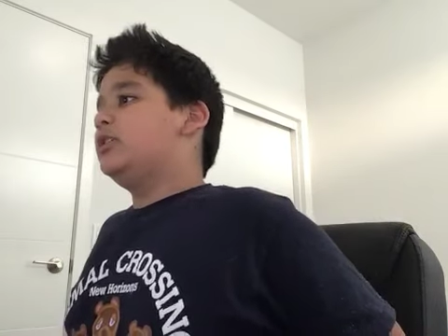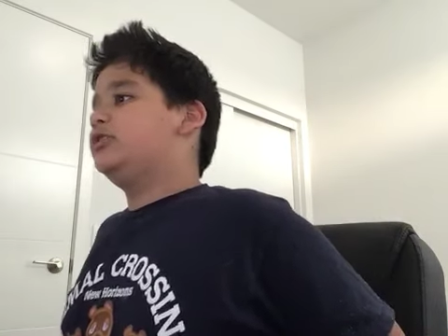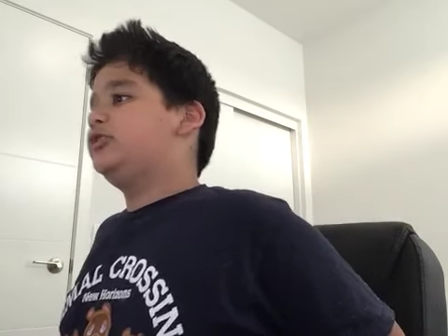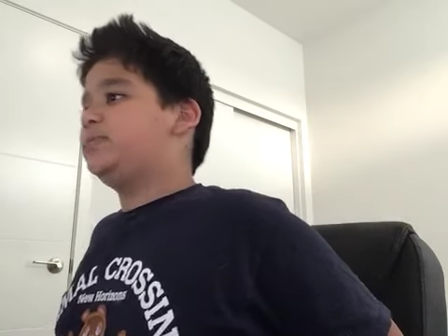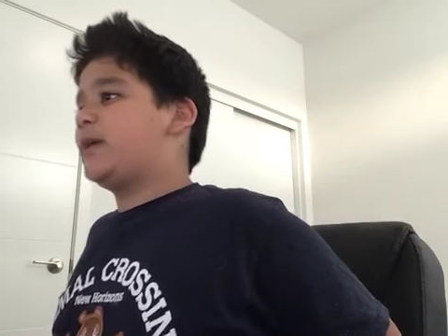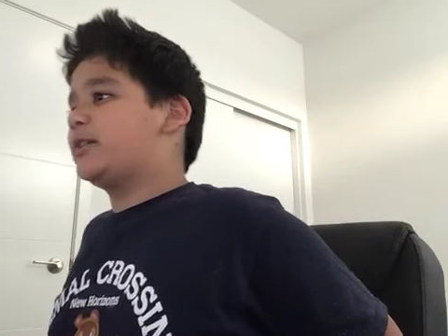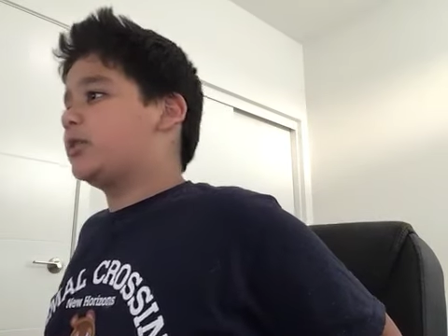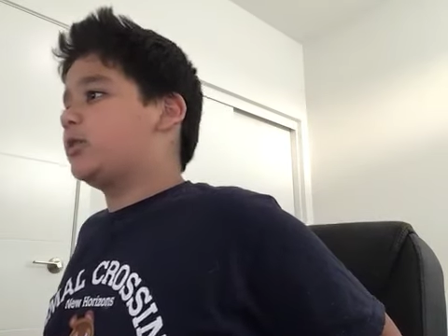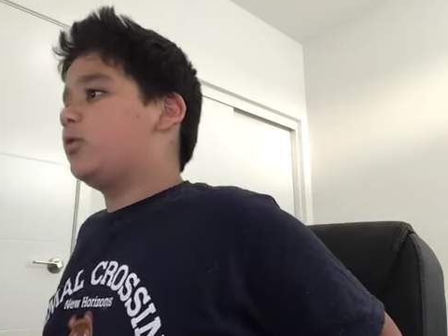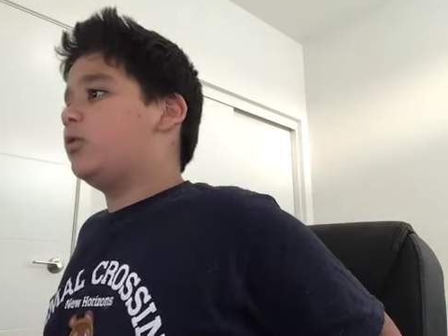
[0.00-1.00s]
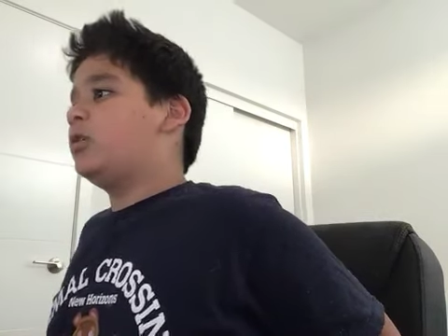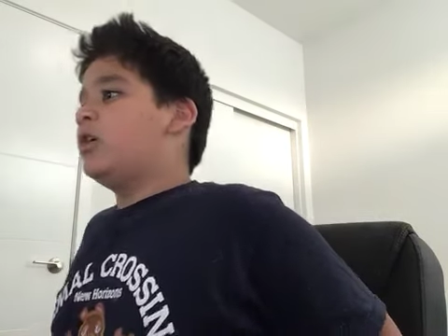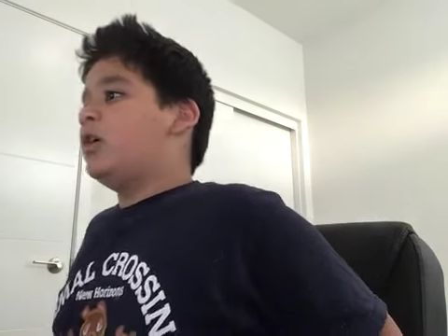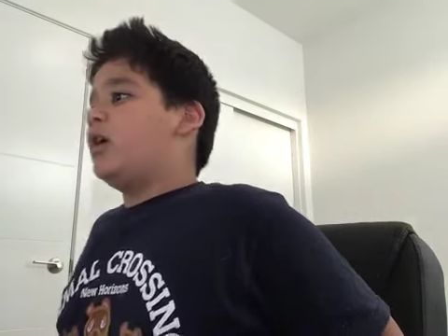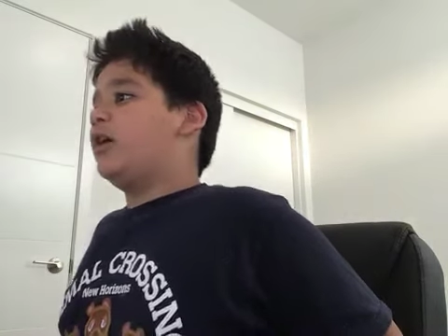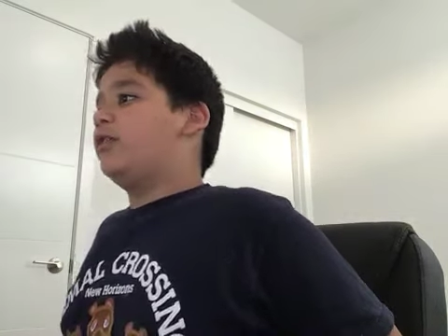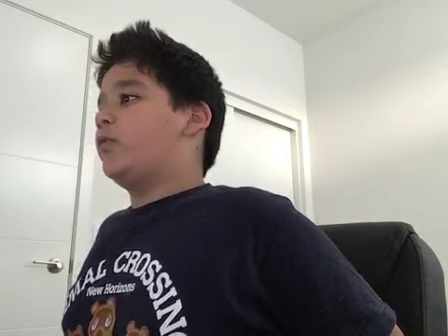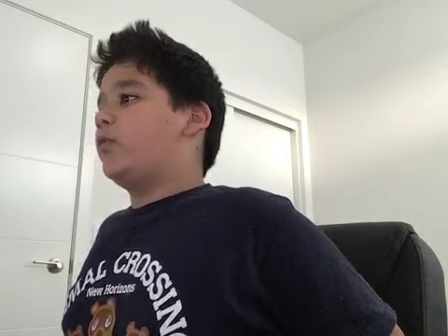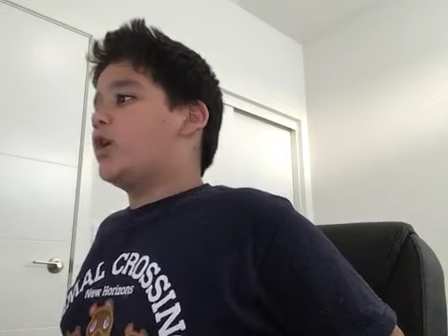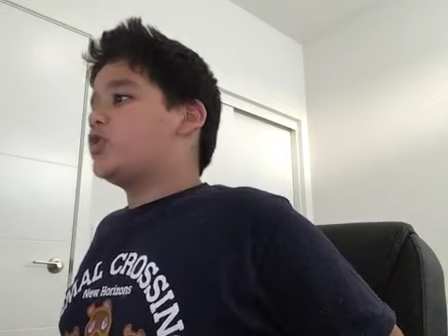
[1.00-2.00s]
a spectacle of
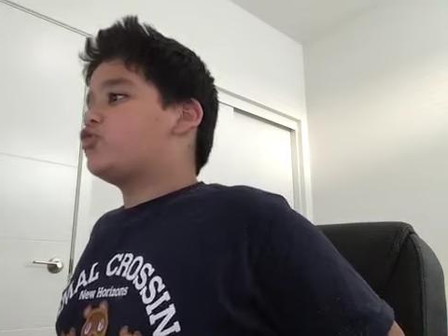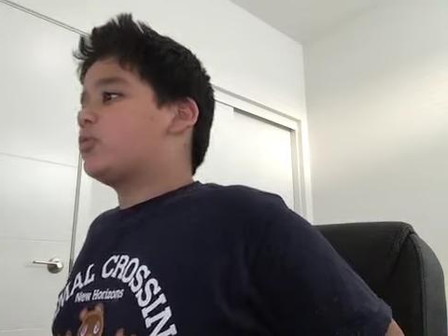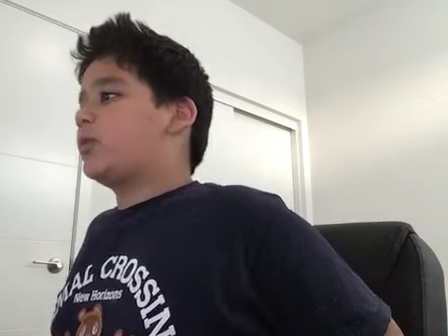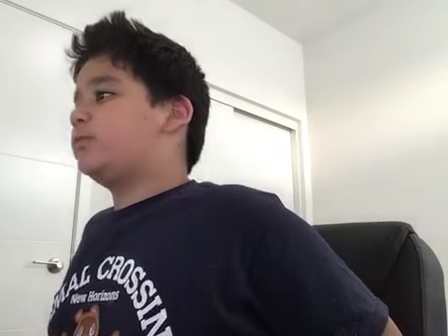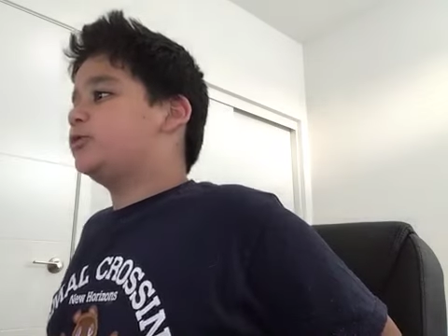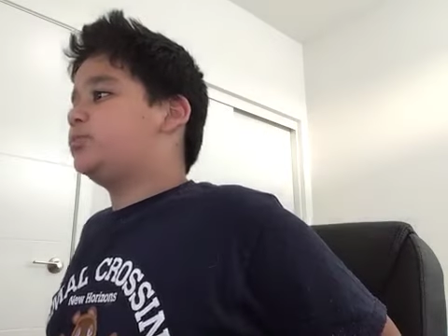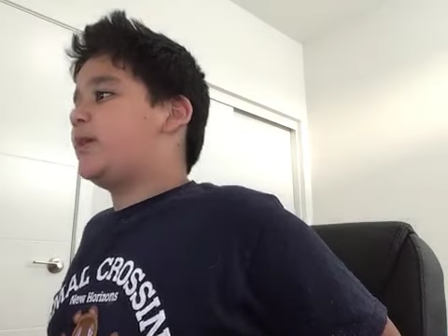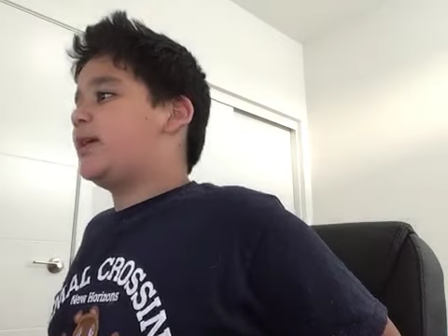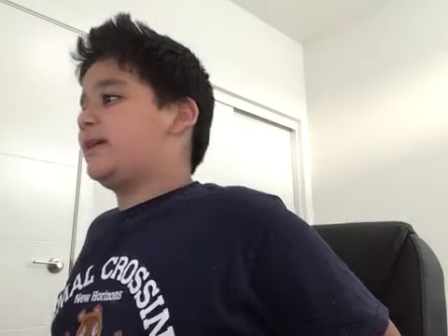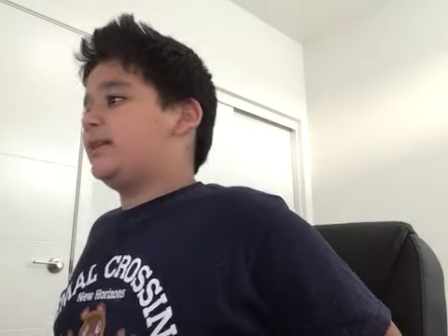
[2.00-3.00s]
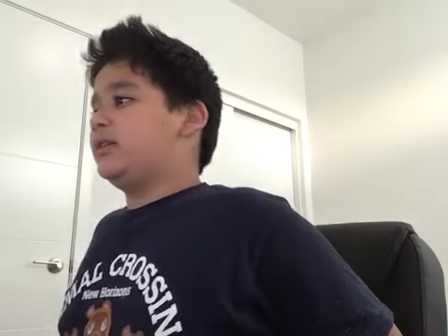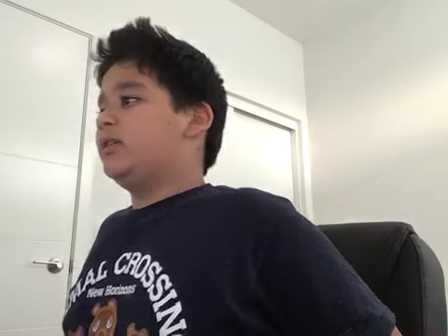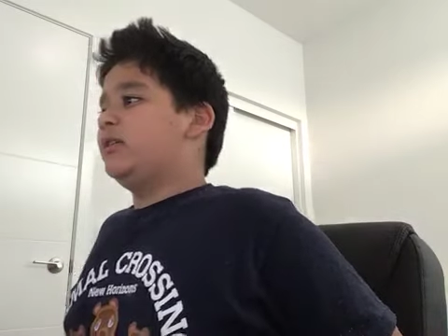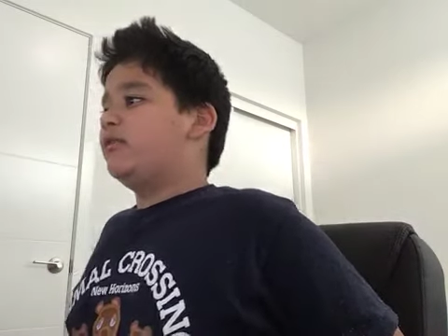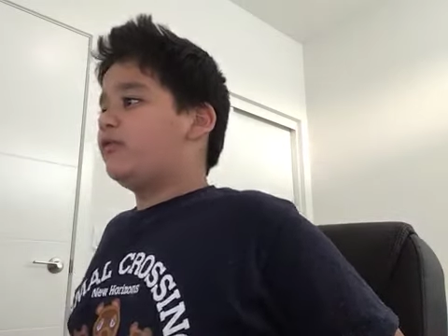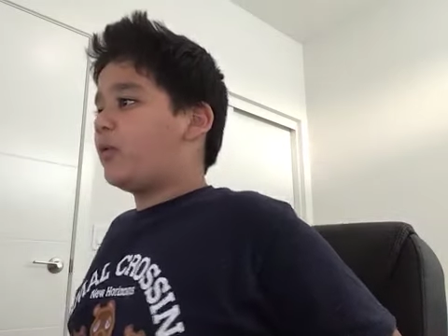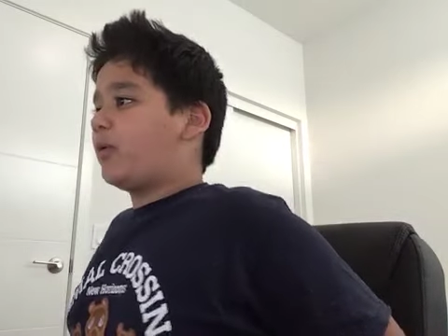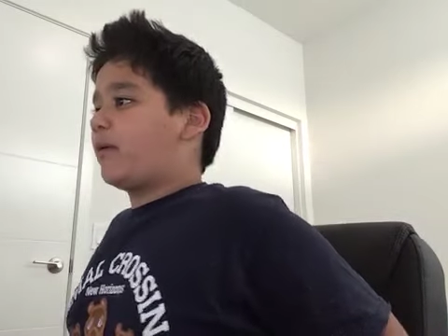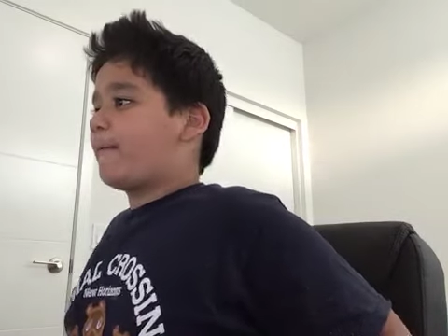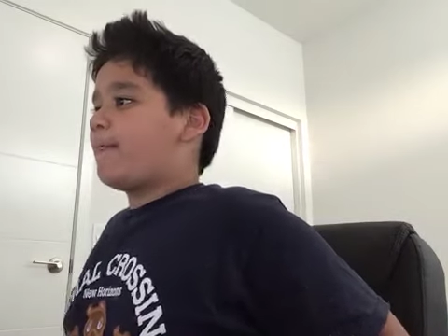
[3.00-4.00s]
what Trump was paying
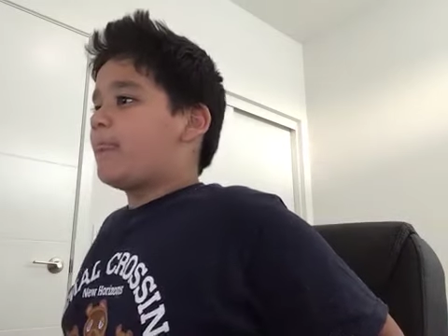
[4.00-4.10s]
for,